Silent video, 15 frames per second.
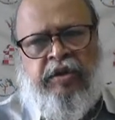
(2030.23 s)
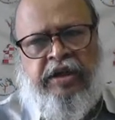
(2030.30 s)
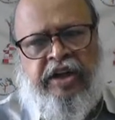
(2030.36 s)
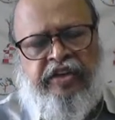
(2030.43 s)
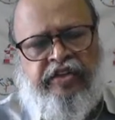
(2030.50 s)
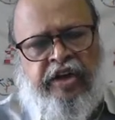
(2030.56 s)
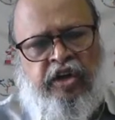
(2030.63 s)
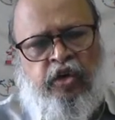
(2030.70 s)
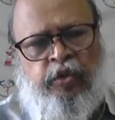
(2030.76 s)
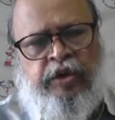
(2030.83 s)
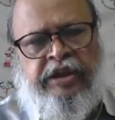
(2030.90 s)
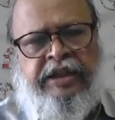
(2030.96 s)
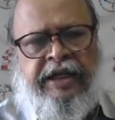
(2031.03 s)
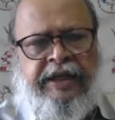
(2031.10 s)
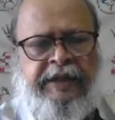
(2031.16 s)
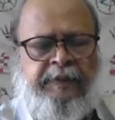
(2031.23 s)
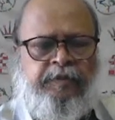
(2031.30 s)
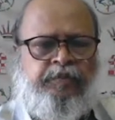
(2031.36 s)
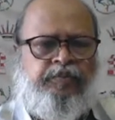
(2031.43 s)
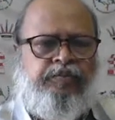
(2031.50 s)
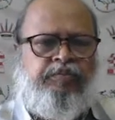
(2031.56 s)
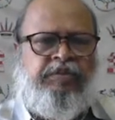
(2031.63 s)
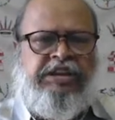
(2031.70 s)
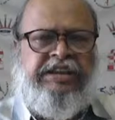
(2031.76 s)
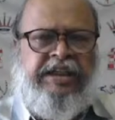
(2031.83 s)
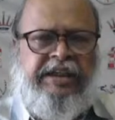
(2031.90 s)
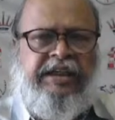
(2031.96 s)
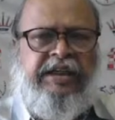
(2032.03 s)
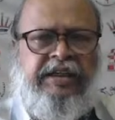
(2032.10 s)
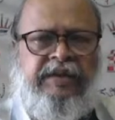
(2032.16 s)
Laskar to win the game.
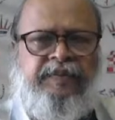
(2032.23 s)
Mishandled.